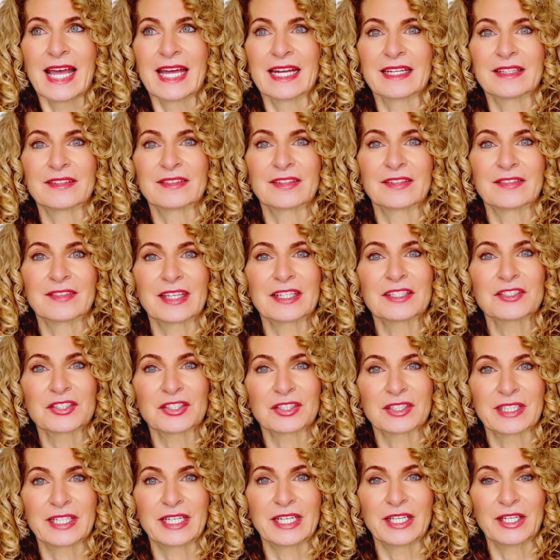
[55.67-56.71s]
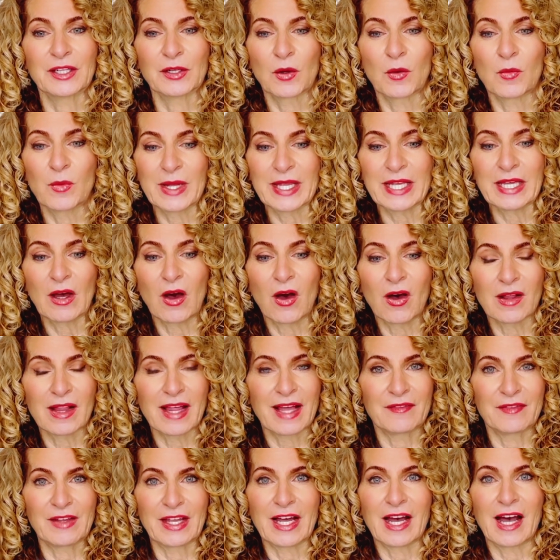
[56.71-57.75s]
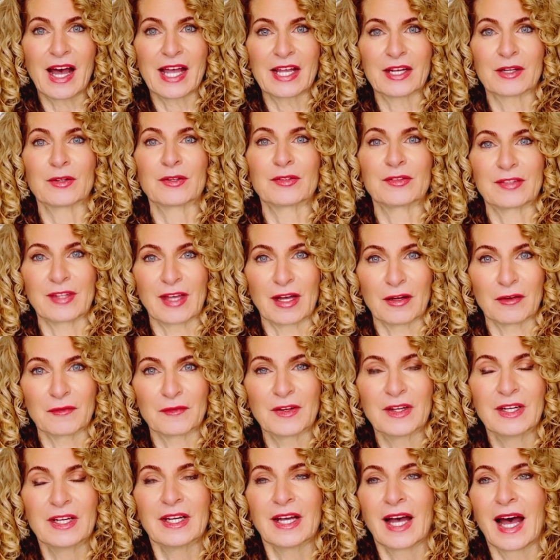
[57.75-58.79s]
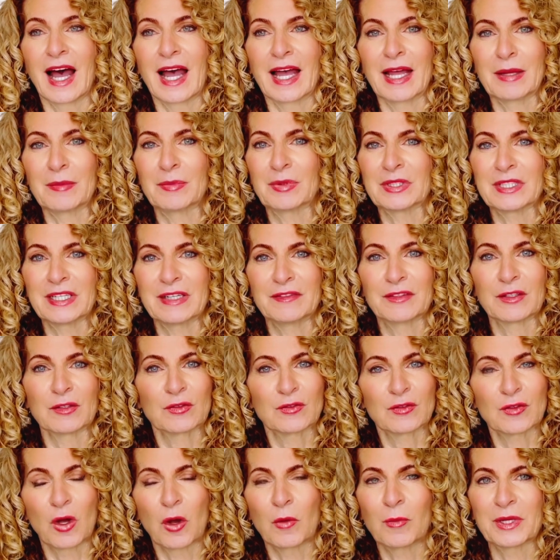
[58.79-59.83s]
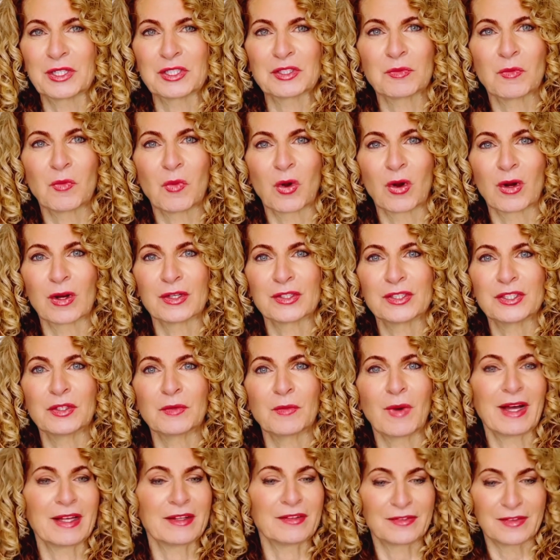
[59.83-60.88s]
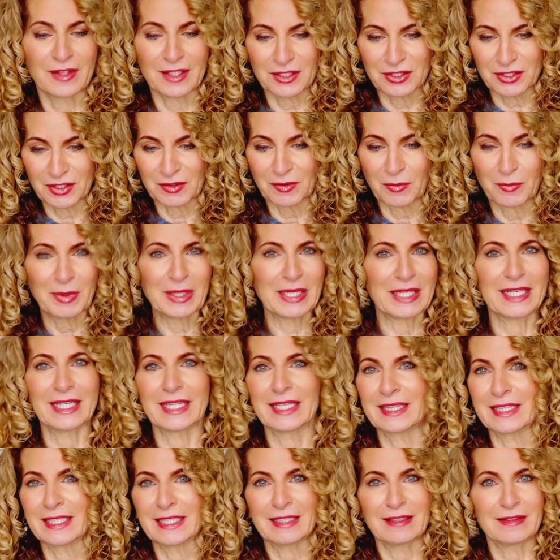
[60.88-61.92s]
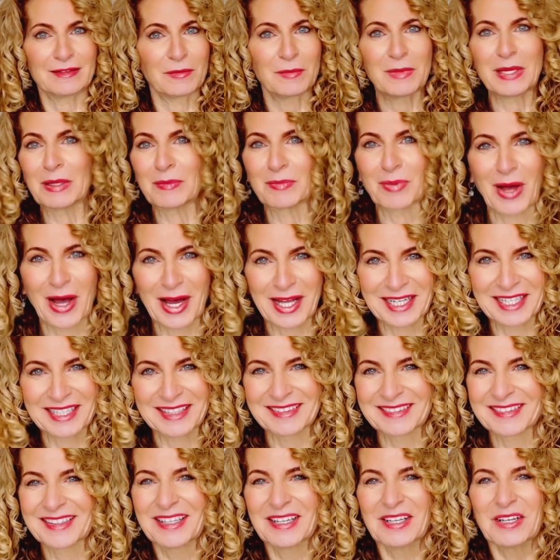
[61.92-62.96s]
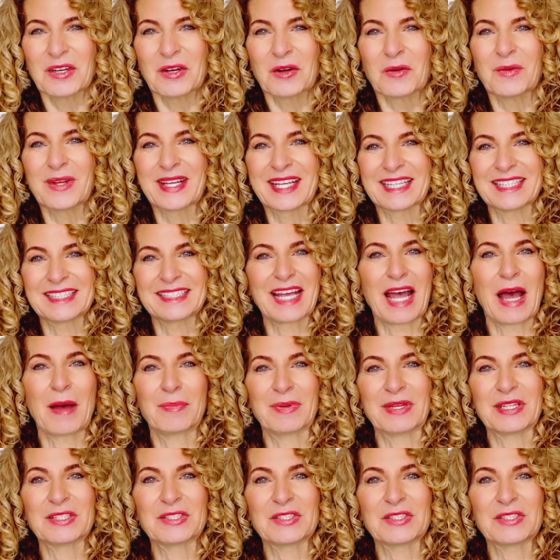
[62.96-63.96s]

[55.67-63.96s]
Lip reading: And it's essentially, you know, we all have a higher self. I believe there's so much more to us than just being in these meat bodies. We can tap